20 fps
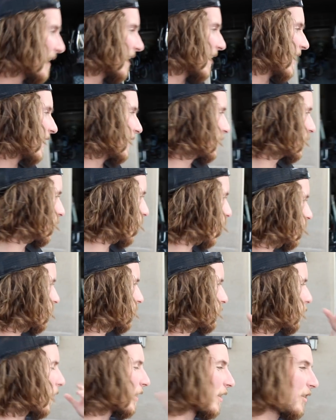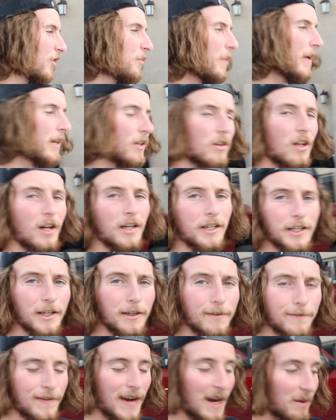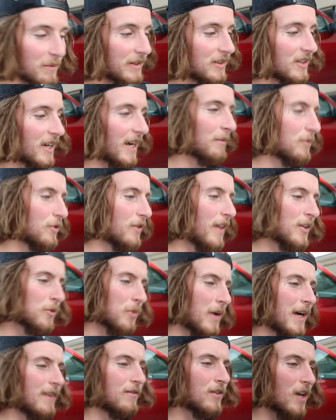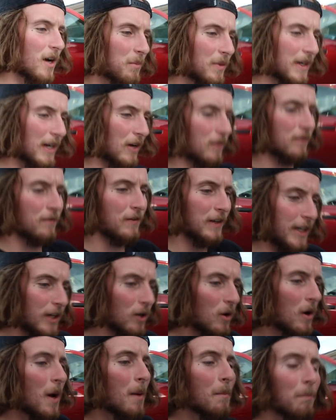And you know, I just wanted to spend a lot of good family time, so that's why I have not put out a video.